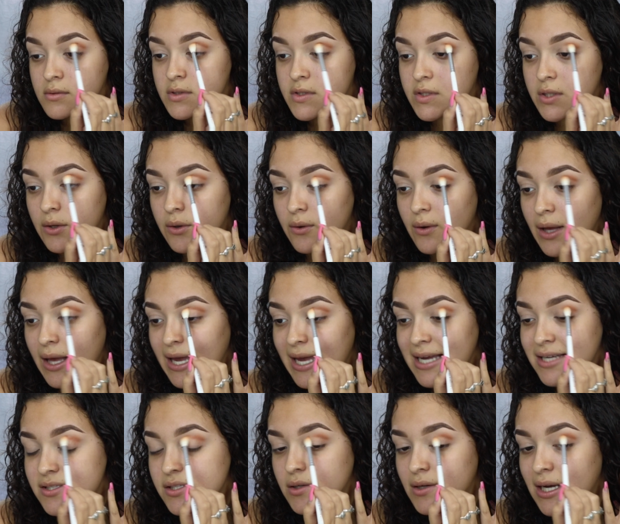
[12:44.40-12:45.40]
So
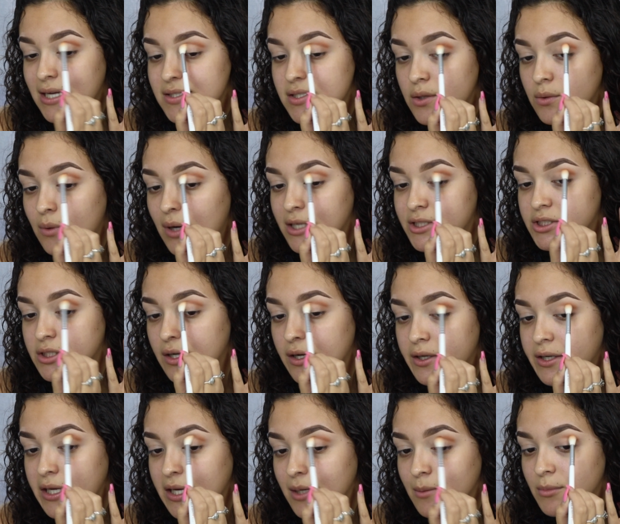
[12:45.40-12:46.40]
as you guys are watching on
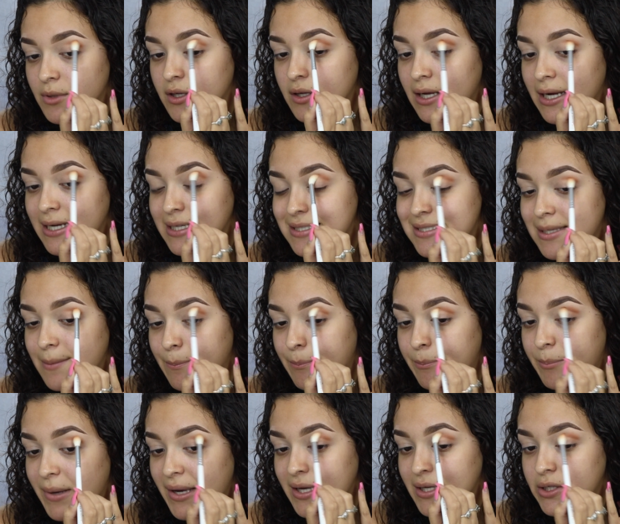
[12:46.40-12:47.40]
camera, I
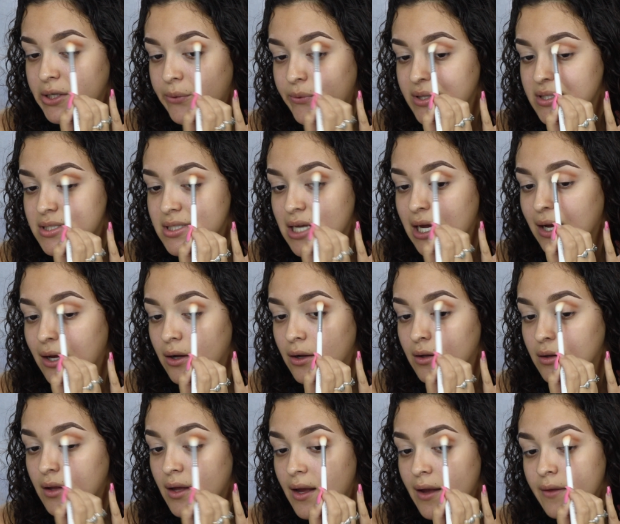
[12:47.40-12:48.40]
bet you can
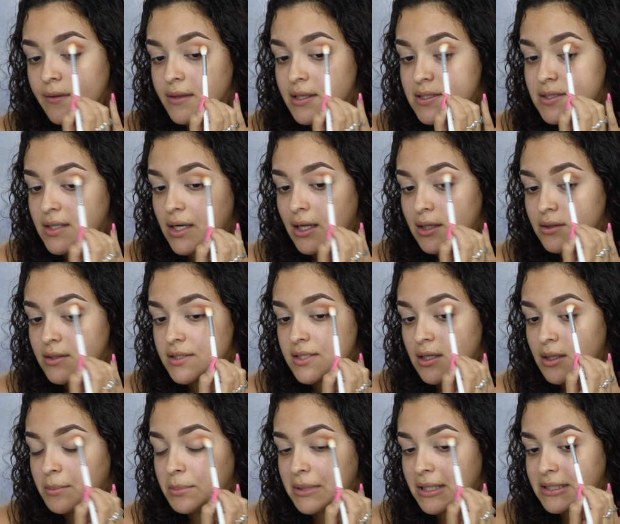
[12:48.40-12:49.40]
tell these colors
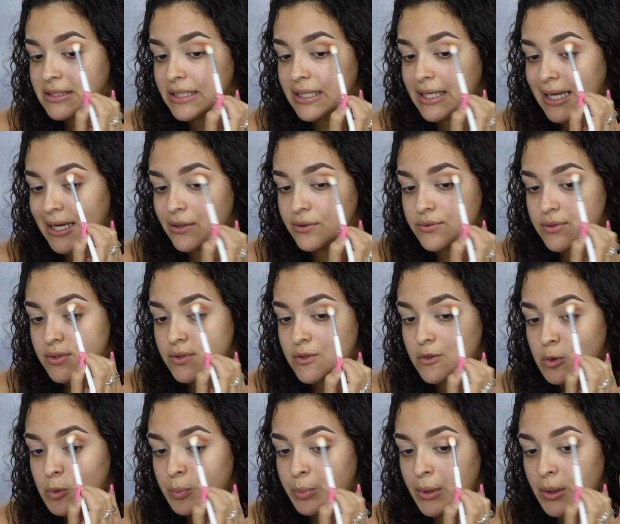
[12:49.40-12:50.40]
are blending out
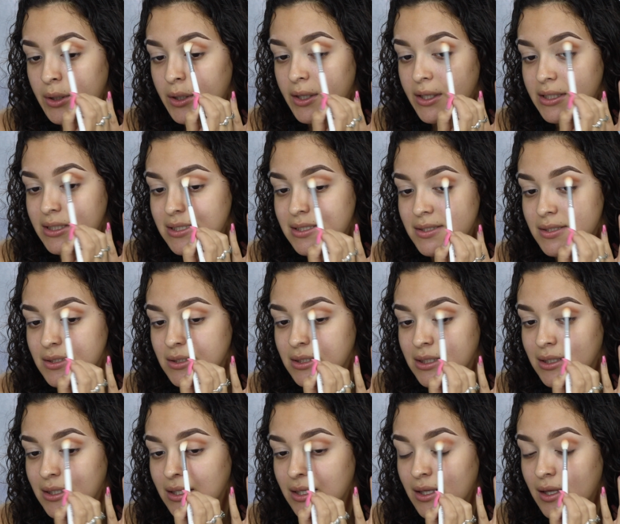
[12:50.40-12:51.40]
super
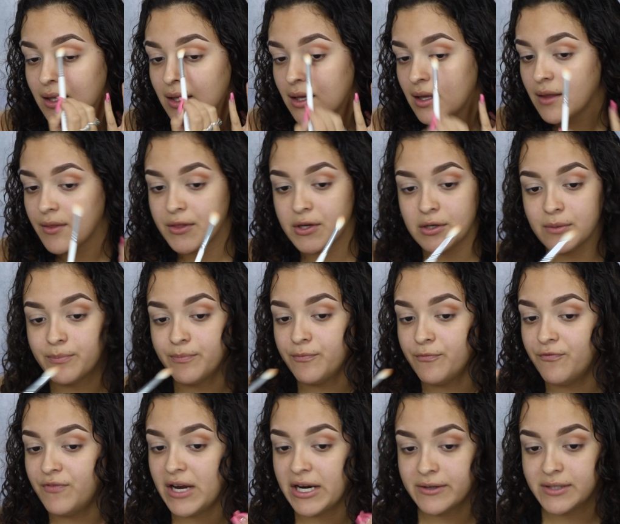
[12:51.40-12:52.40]
easily. They're
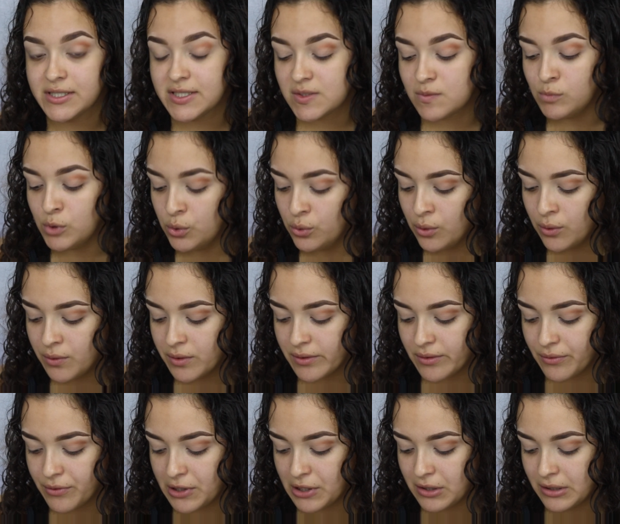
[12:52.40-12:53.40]
very smooth,
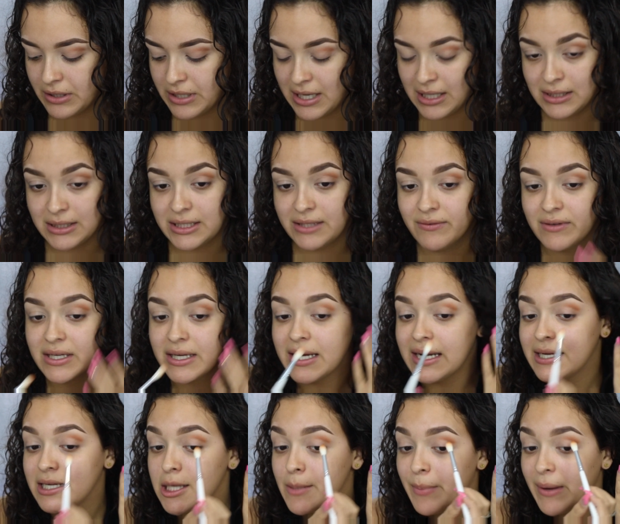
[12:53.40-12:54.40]
they're not leaving
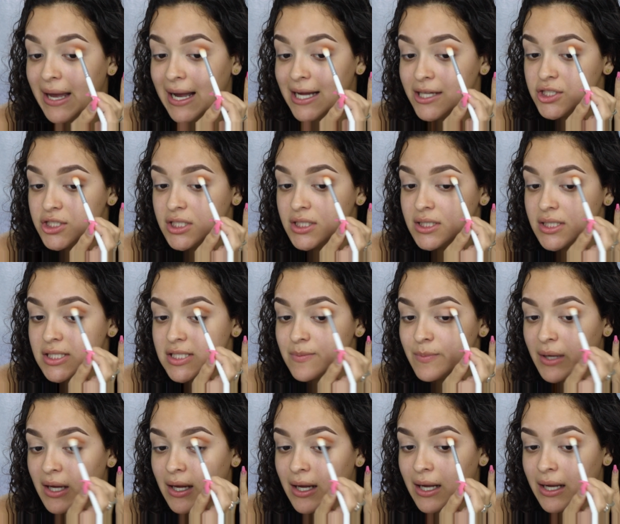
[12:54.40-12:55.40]
any patchiness
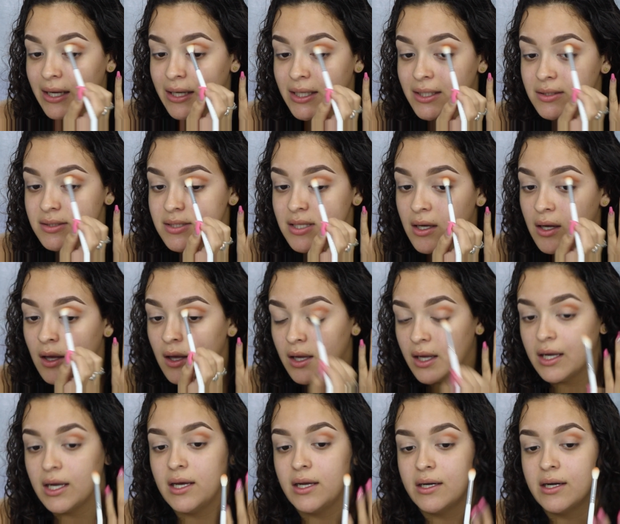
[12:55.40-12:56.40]
behind,
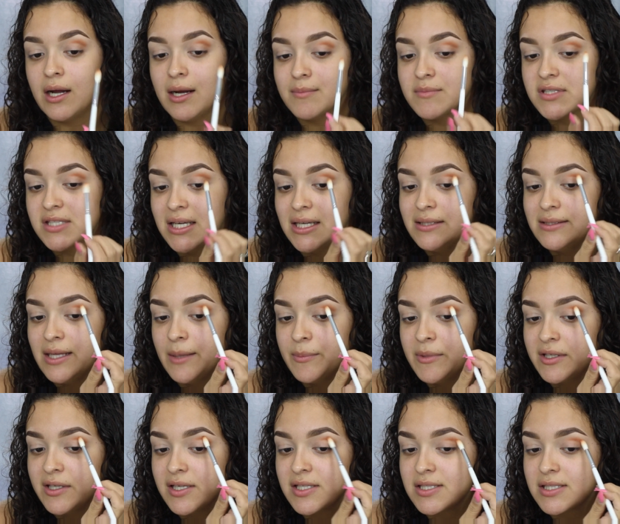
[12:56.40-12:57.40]
and I'm saying that
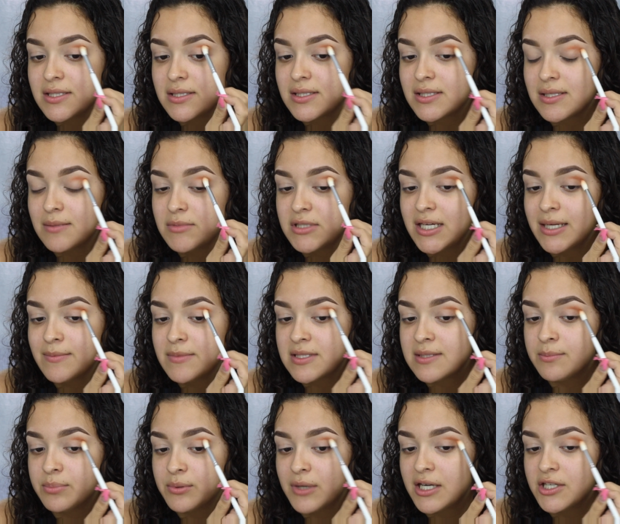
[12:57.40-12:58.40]
because sometimes the
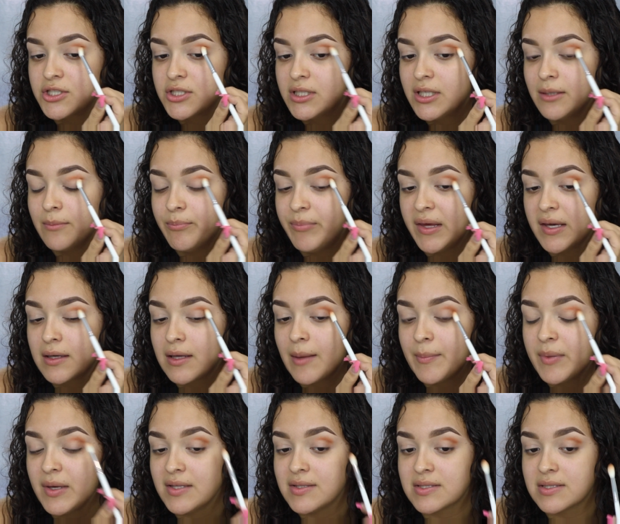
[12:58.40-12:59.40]
brush can pick
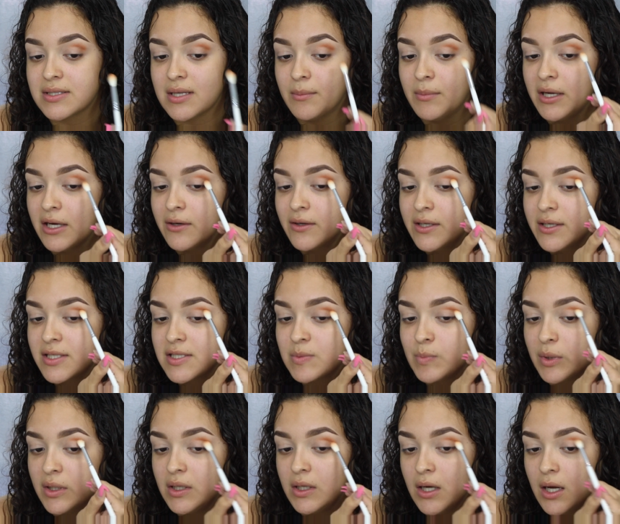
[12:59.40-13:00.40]
up in some areas
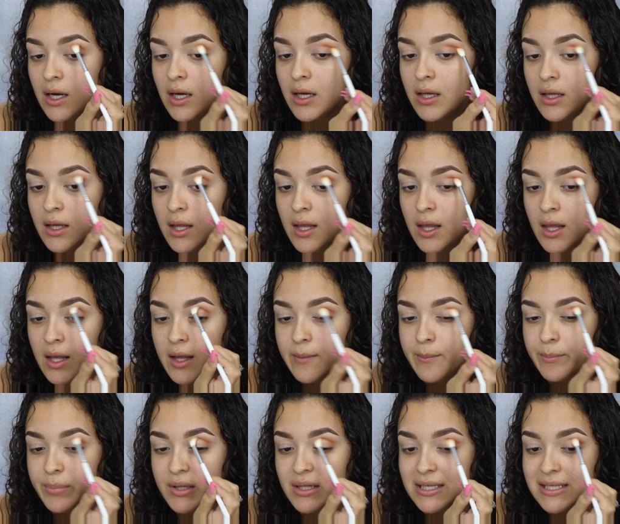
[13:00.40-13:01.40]
but not
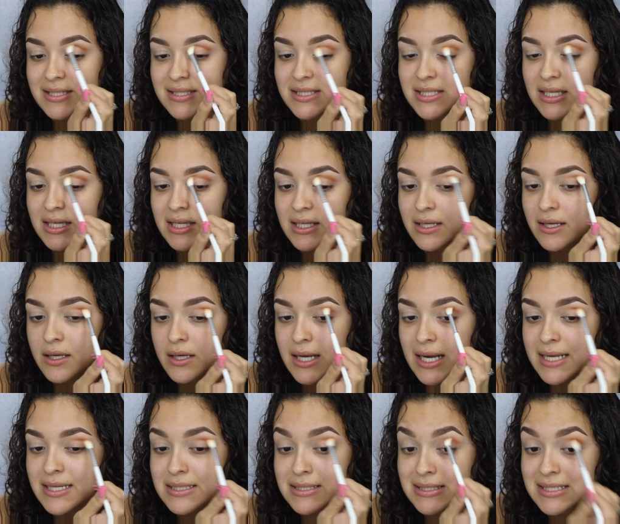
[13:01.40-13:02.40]
place it
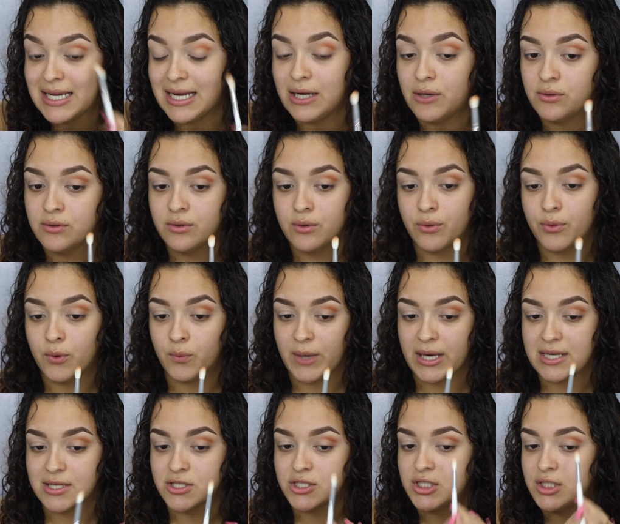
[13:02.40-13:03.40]
down the
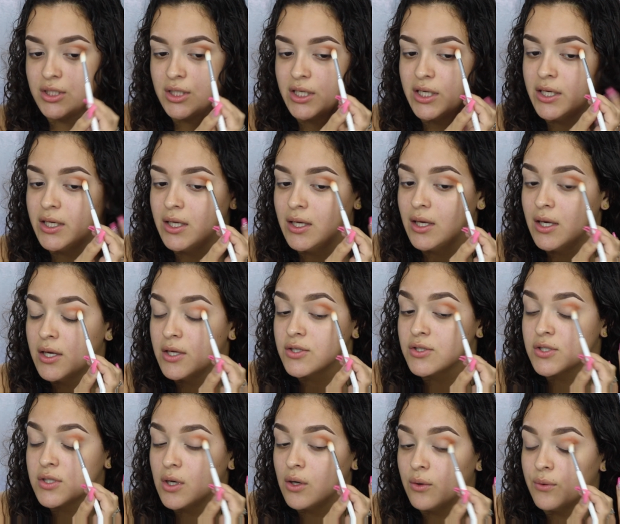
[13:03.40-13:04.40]
way it should.
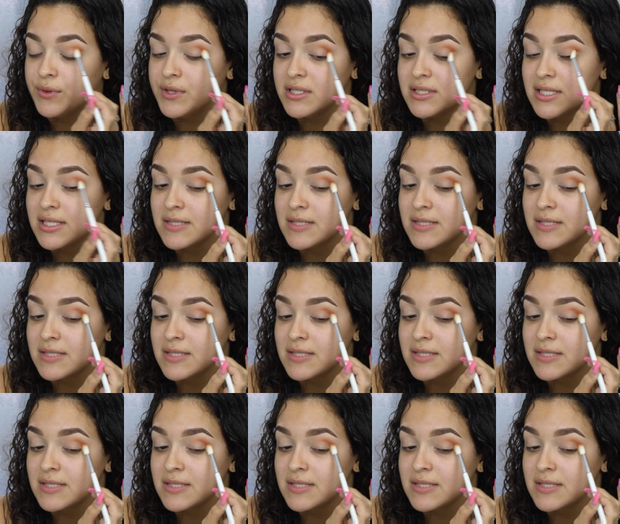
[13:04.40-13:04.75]
So this